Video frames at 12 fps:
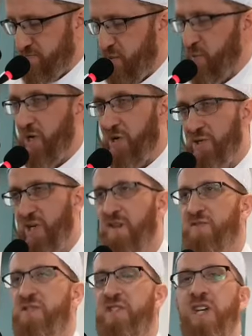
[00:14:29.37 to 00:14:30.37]
But we also
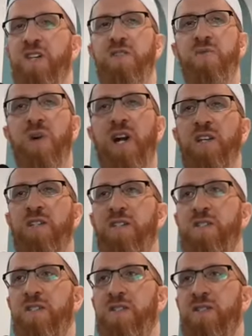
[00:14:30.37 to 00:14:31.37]
have to take the
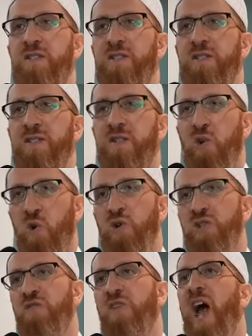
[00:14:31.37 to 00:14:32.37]
right
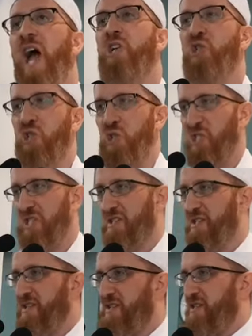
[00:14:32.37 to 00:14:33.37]
course of actions.
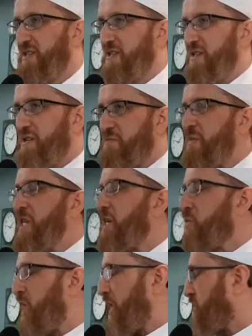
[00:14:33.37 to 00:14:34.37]

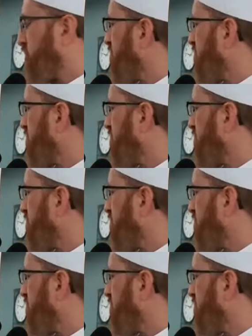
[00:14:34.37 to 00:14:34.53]
Meaning what?